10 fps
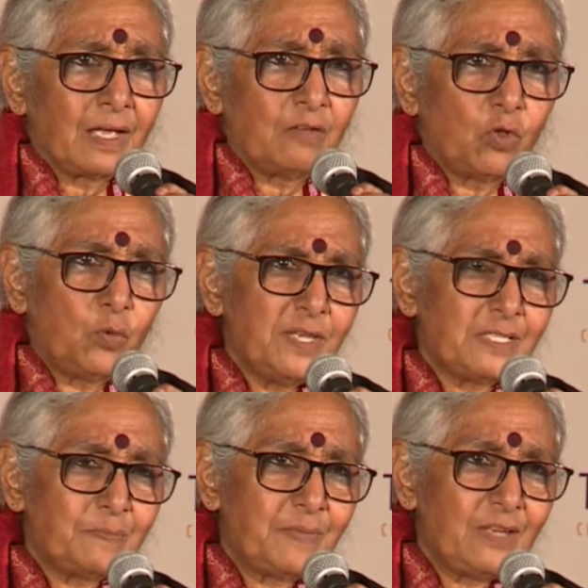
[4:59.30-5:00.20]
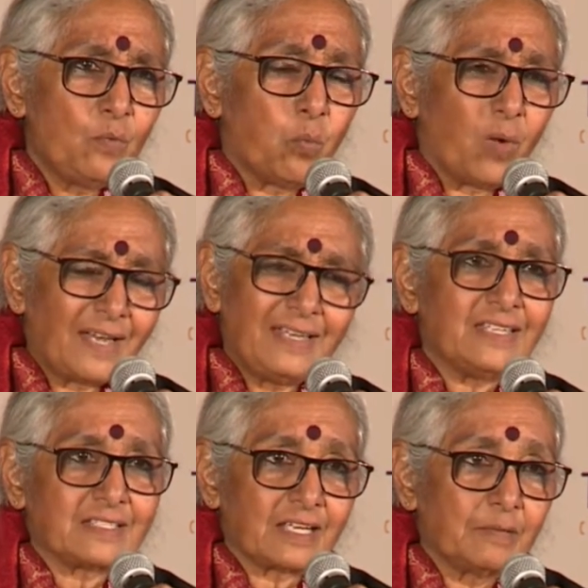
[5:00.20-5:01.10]
I've always been
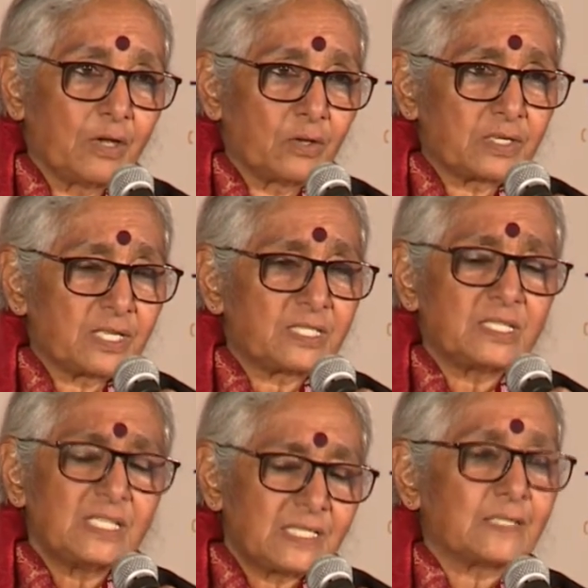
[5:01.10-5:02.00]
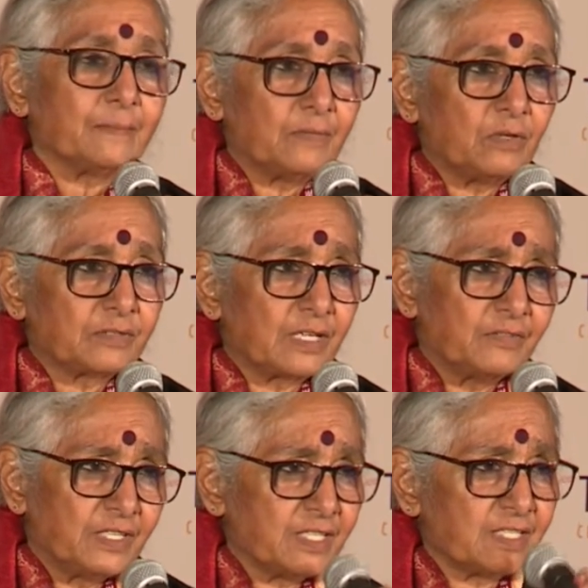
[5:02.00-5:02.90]
worried about a system of
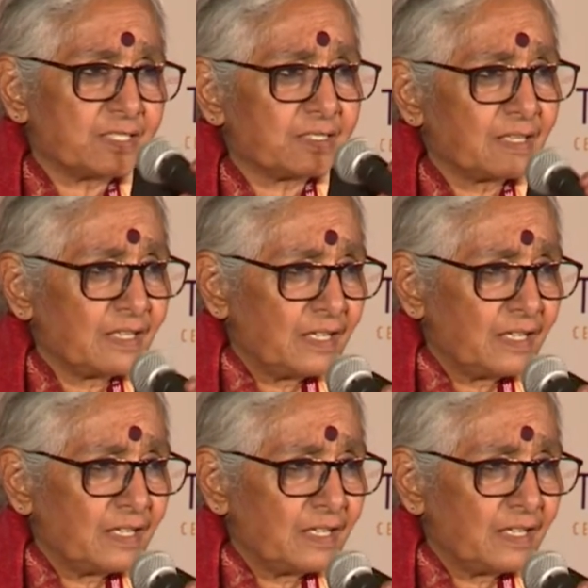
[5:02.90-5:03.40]
governance